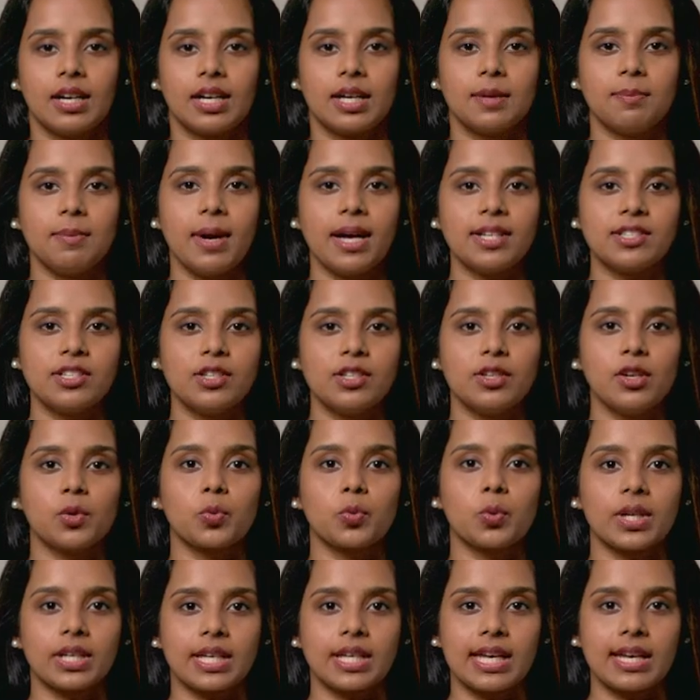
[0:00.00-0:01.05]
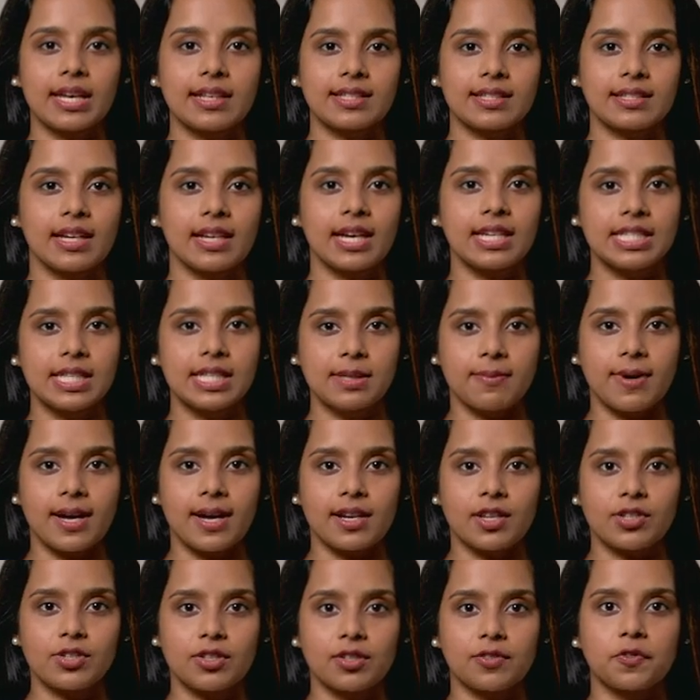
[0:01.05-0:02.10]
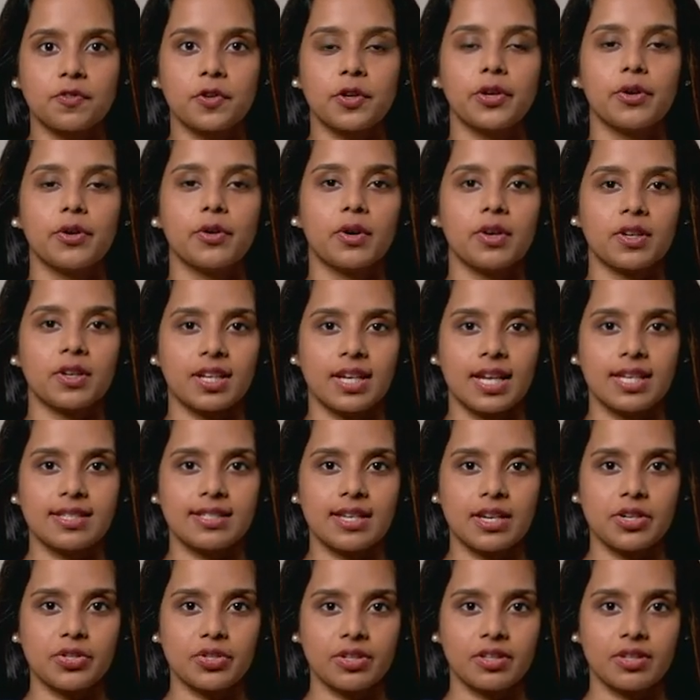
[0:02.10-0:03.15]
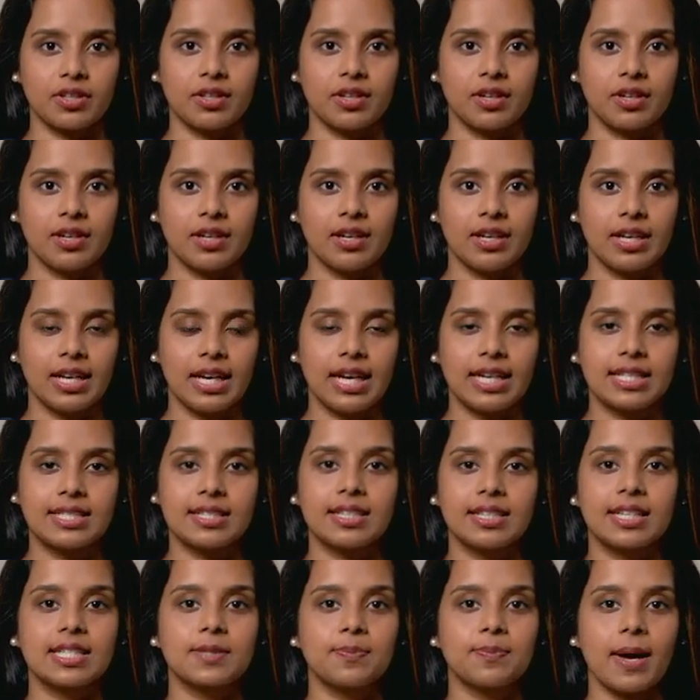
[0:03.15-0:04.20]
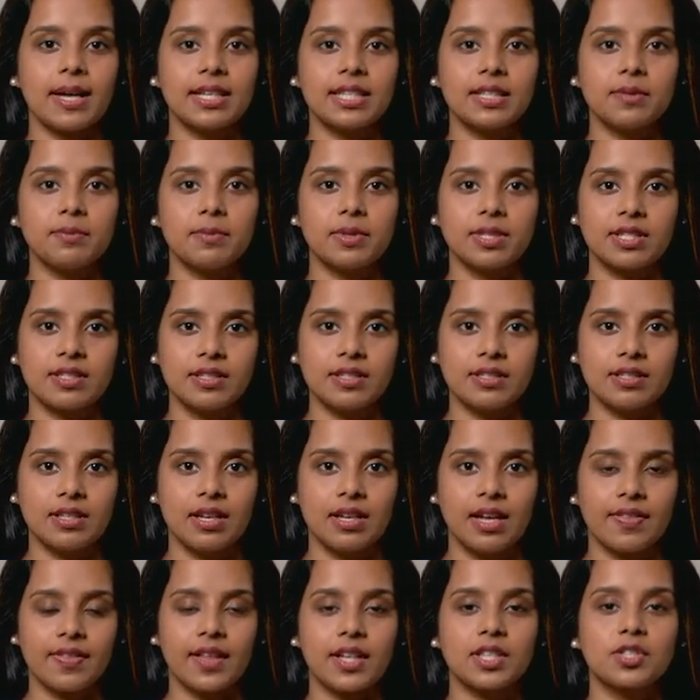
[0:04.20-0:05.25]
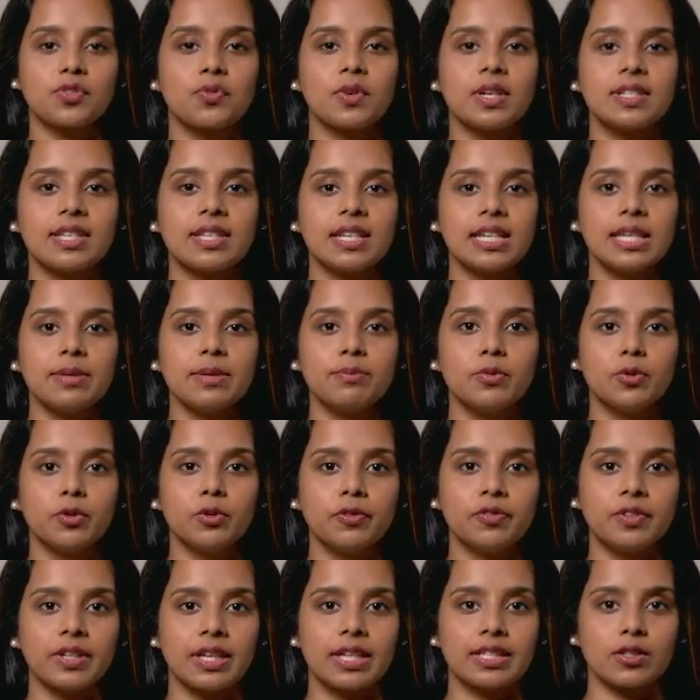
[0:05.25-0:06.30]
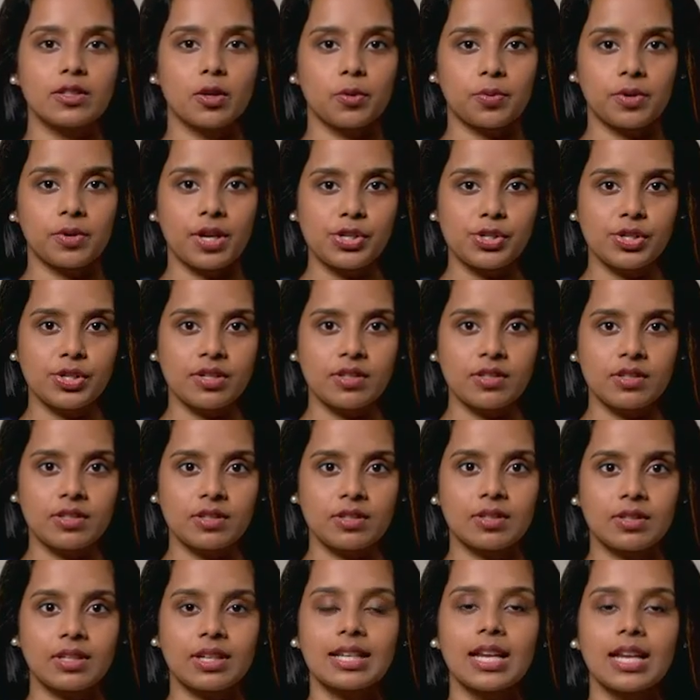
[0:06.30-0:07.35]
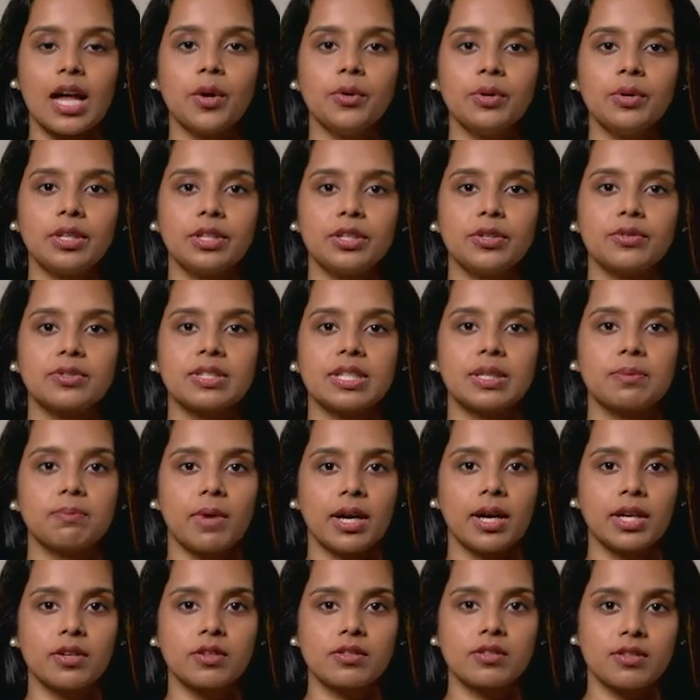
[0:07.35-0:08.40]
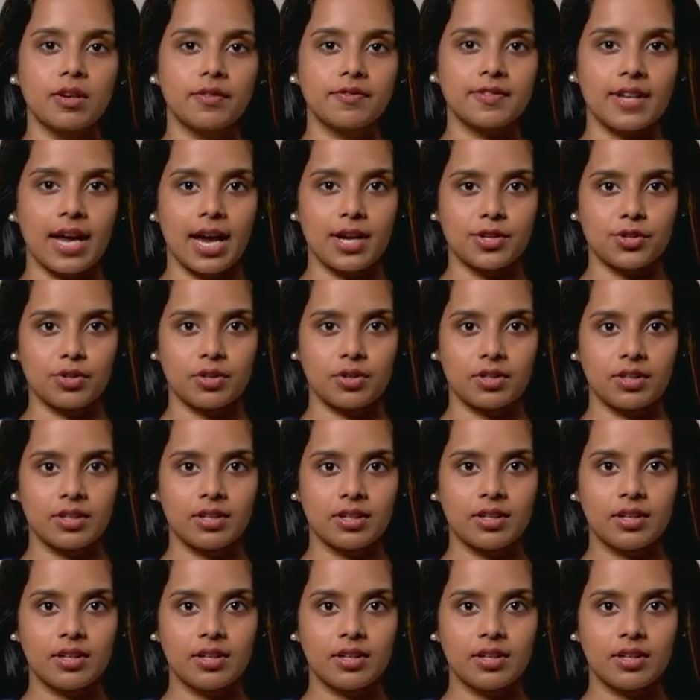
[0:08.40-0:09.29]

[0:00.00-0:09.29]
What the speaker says: Imagine you're working as an IT manager for your organization. It's an expanding business that's recently moved its operations to the cloud using Microsoft Azure.